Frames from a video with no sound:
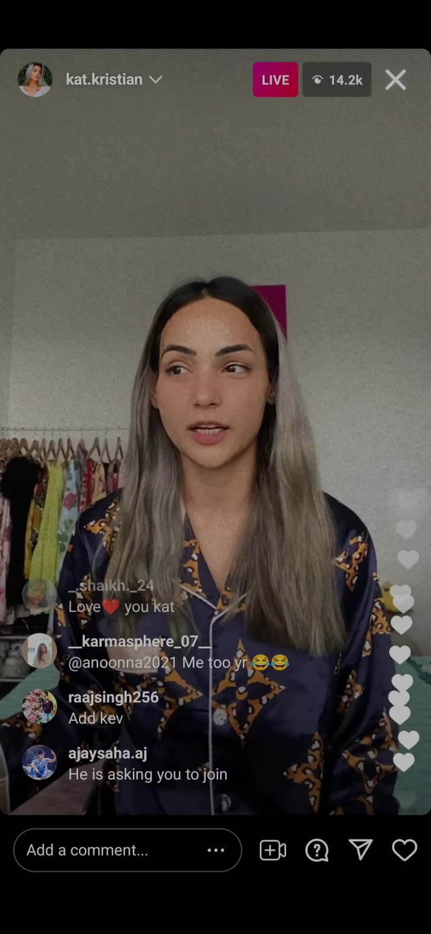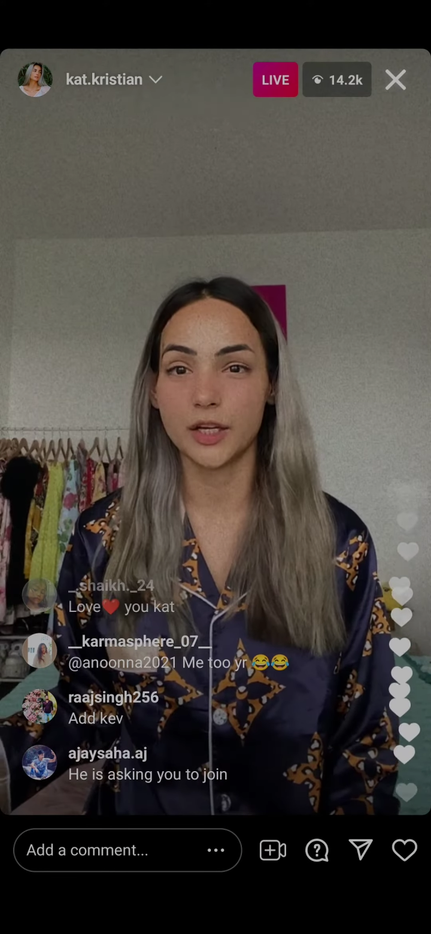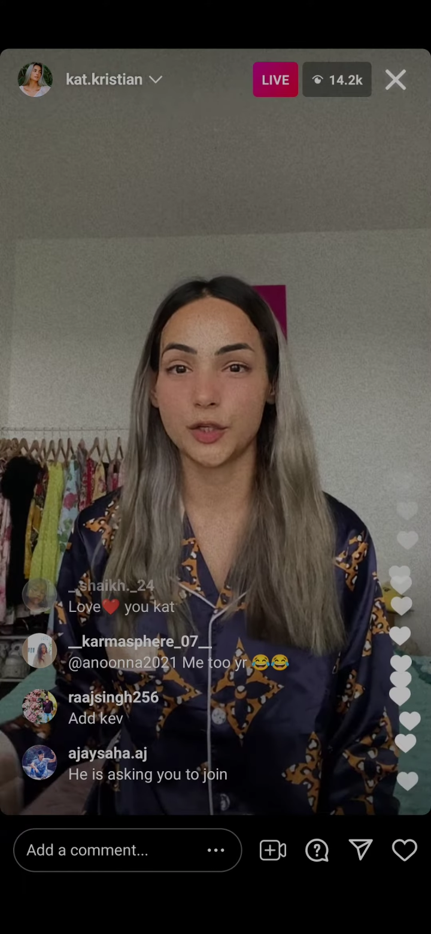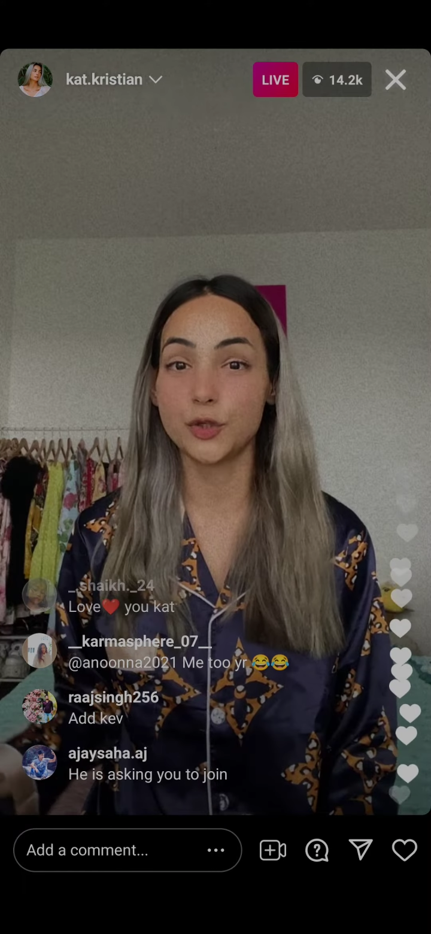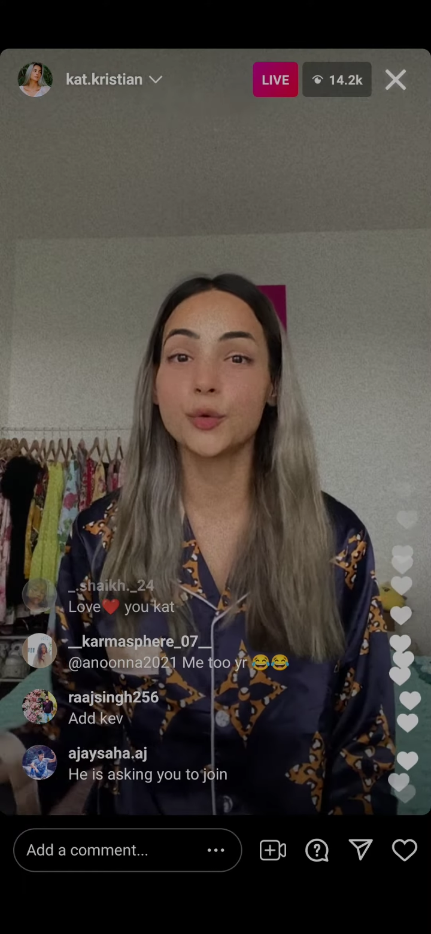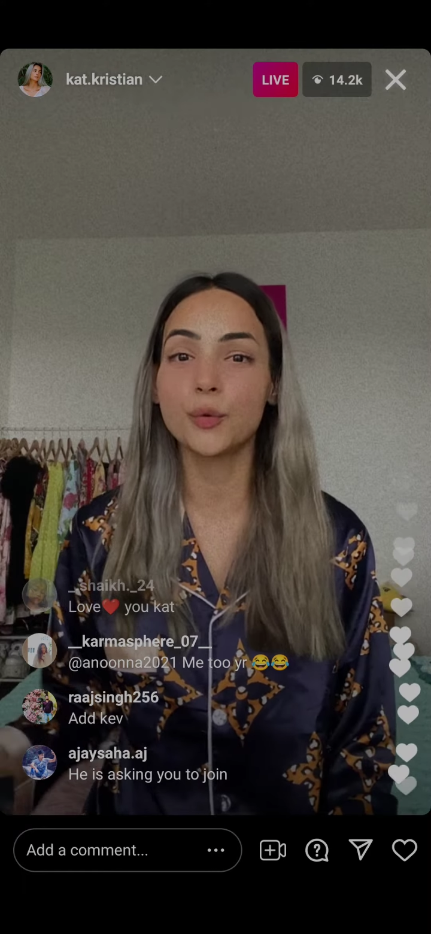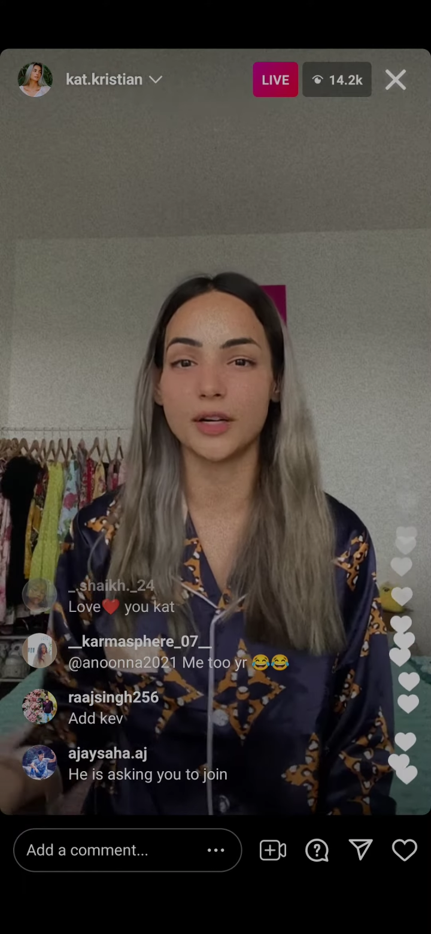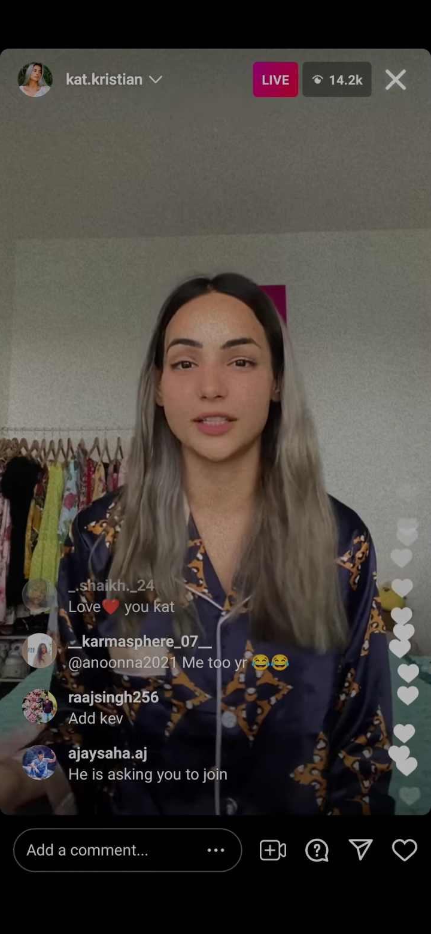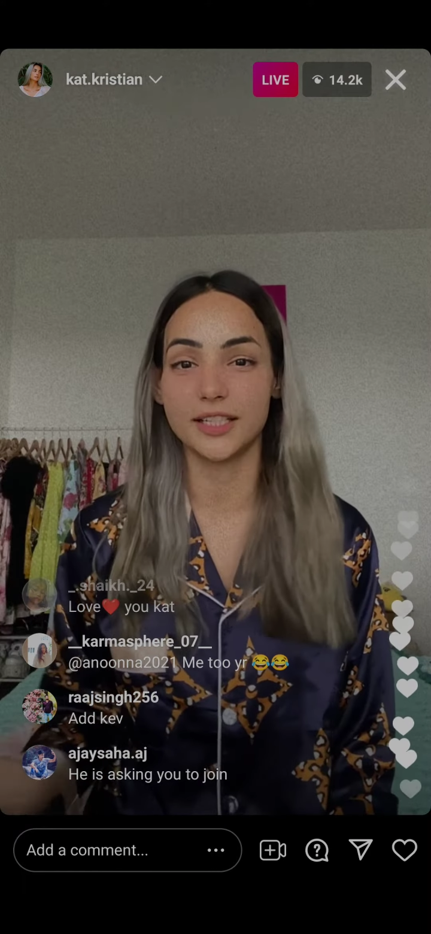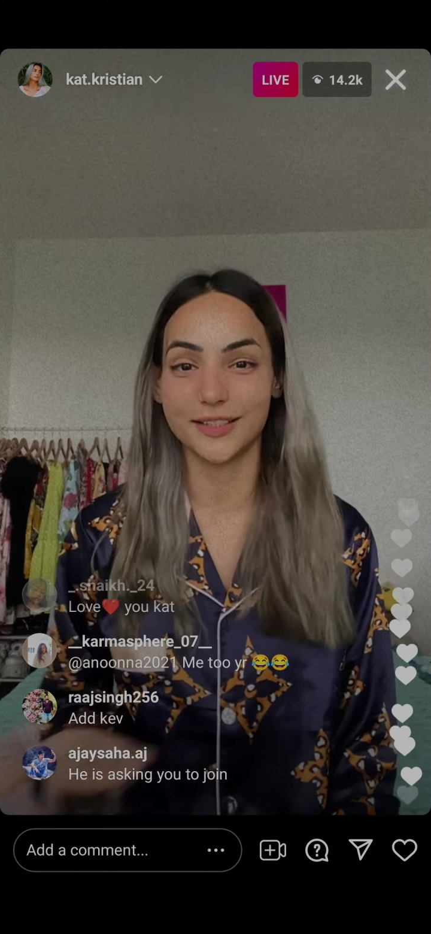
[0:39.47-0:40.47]
you
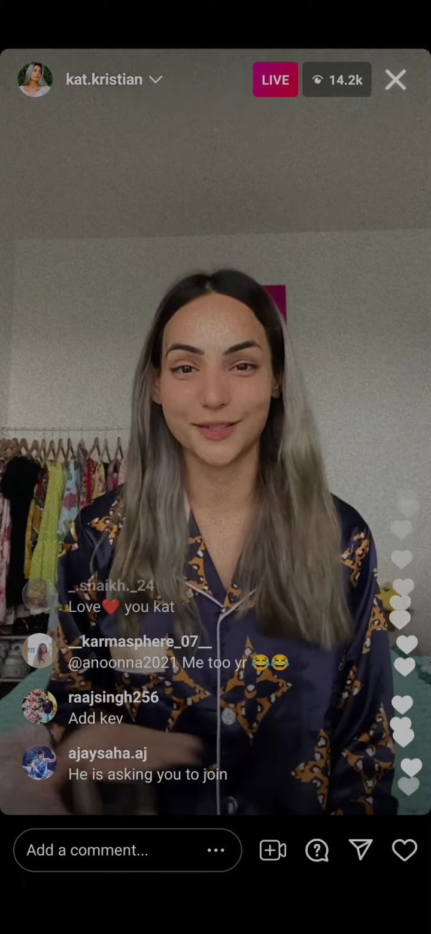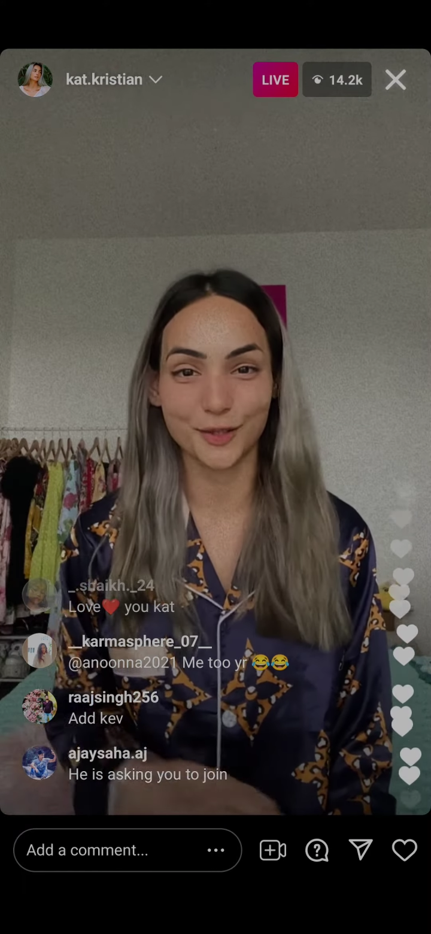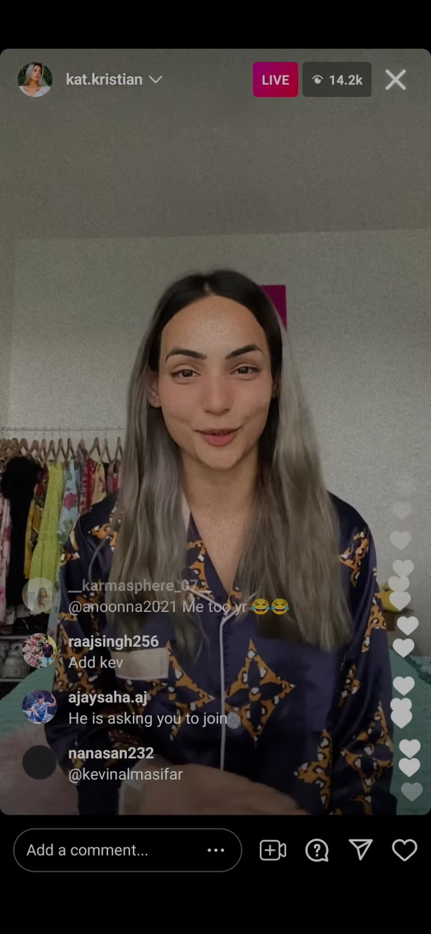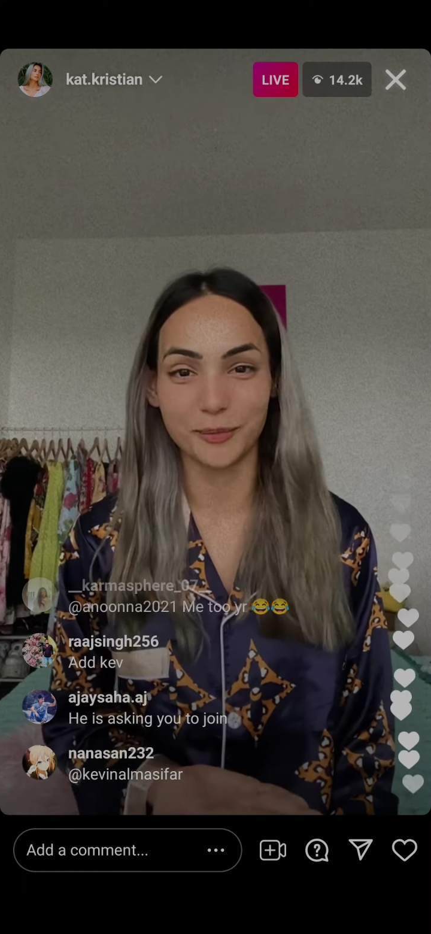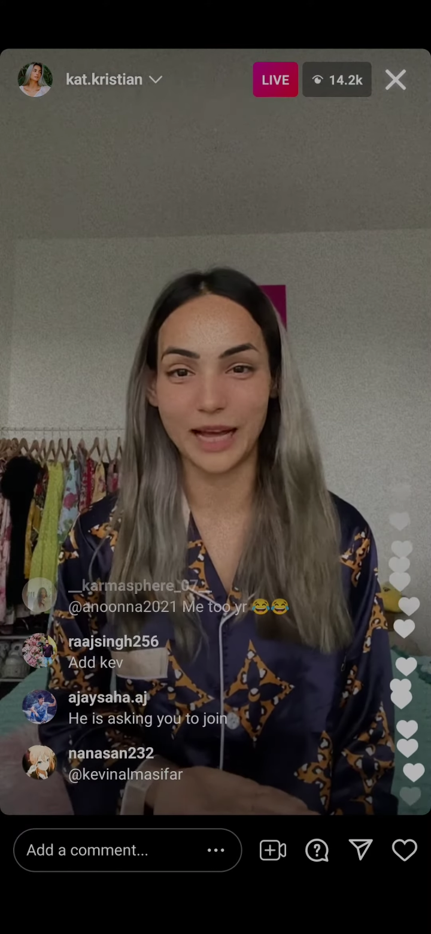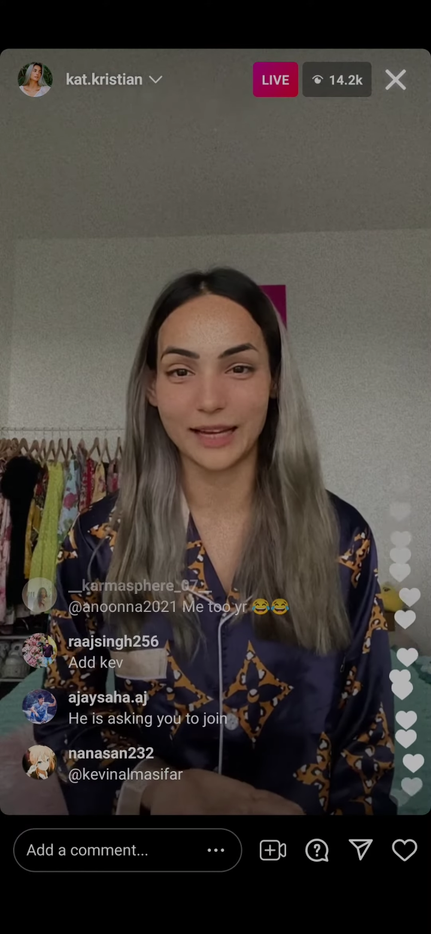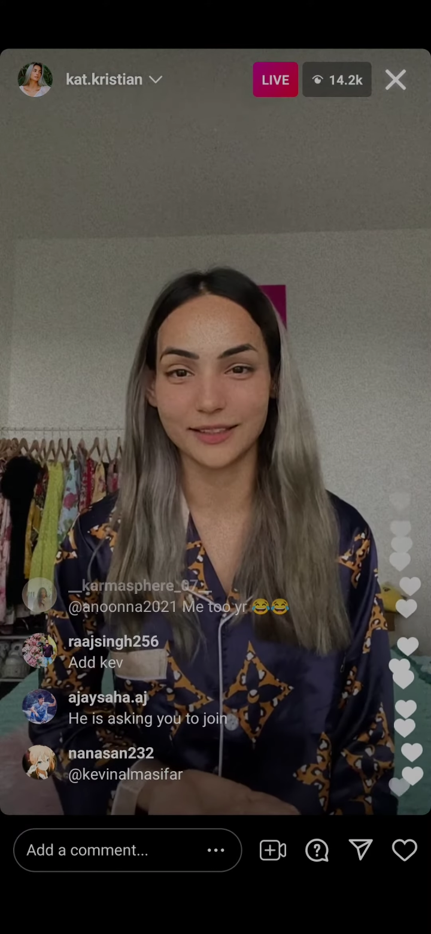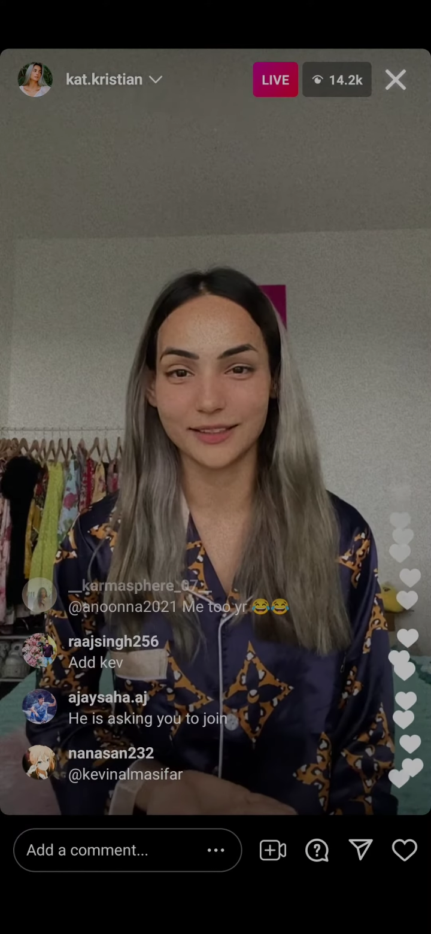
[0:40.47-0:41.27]
wanted it so bad.